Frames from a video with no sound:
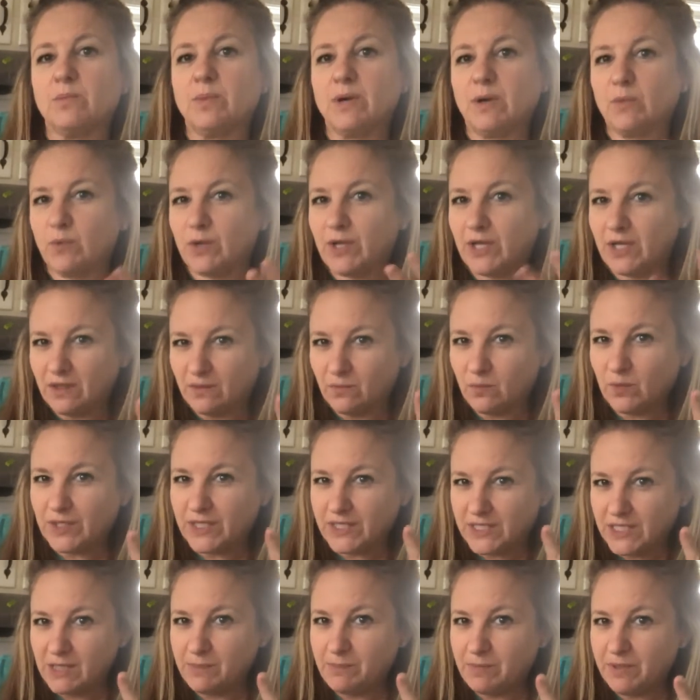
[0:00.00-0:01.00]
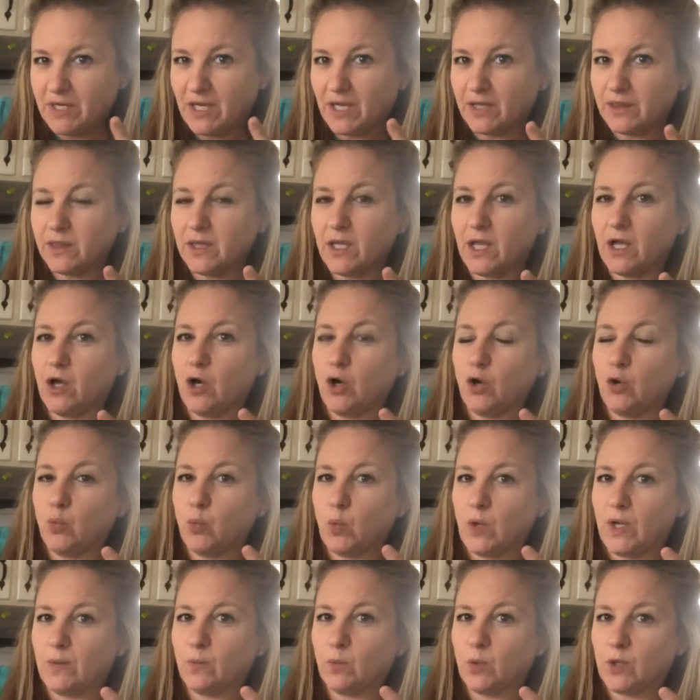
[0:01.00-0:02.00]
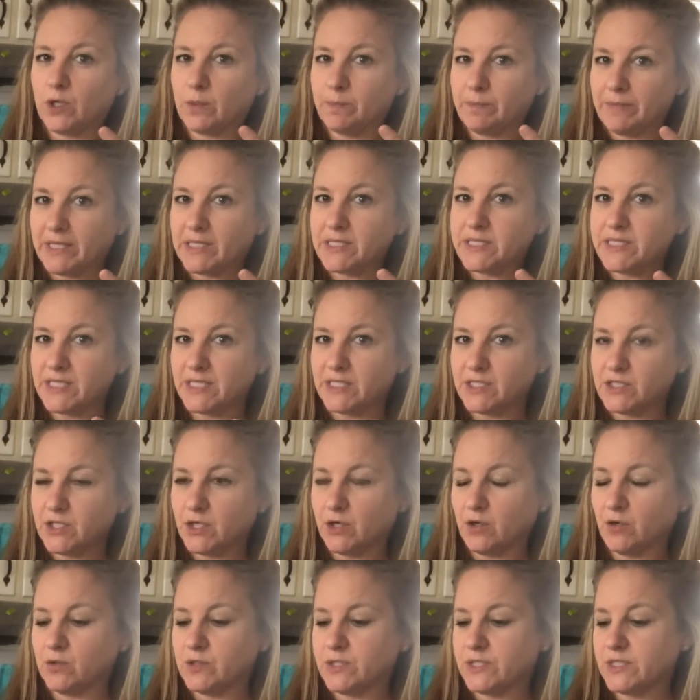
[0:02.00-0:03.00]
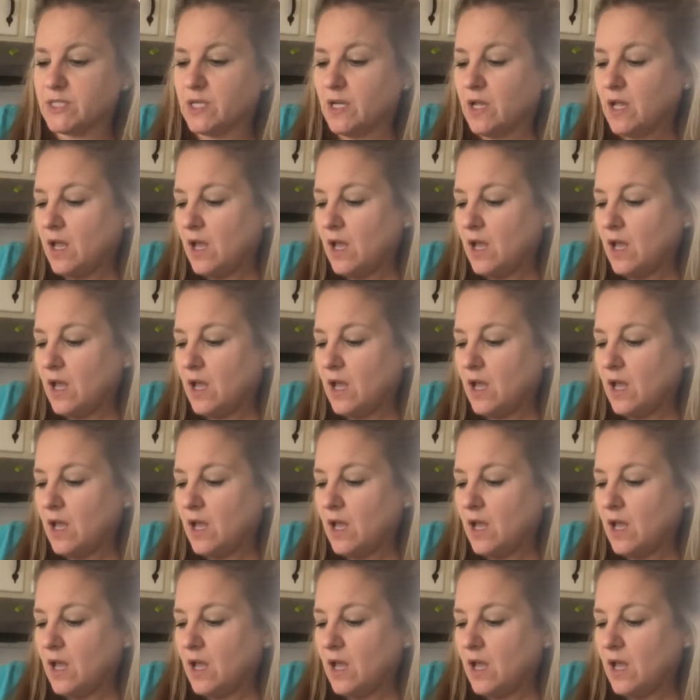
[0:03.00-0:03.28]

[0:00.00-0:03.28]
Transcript: but we keep it on low when we're mixing doughs.